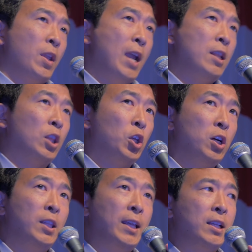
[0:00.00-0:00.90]
And the
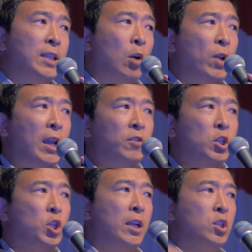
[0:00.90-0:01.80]
third thing is that we have to
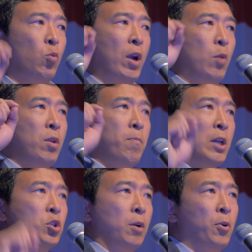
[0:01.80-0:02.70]
change the way we
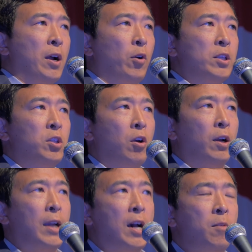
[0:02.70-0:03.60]
measure progress in our
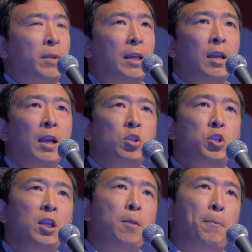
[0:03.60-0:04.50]
economy.
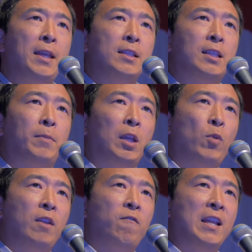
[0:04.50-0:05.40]
GDP is something
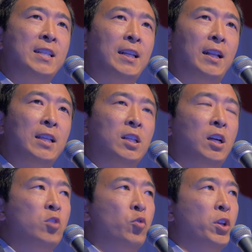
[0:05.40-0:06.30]
we invented less than
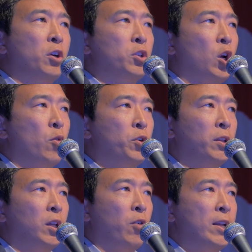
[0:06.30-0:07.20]
100 years ago
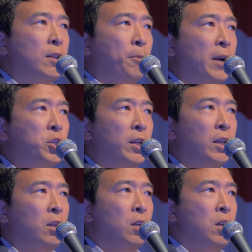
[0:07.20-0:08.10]
during the Great Depression.
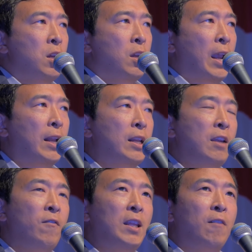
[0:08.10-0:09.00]
And
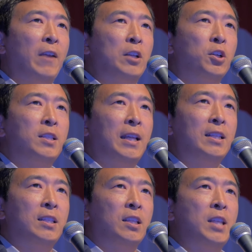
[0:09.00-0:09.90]
even the inventor said
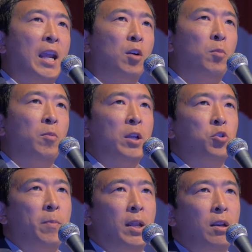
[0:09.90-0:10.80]
this is a terrible
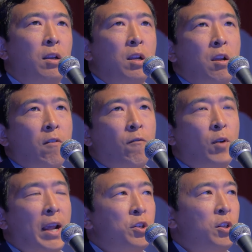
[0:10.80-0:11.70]
measurement for
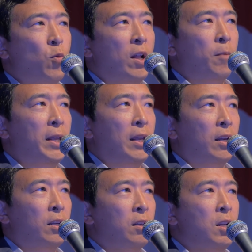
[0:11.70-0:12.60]
national
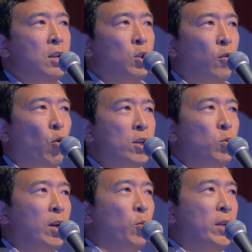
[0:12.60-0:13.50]
well-being. So of course,
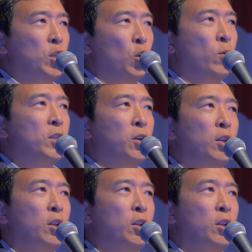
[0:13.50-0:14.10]
what do? We start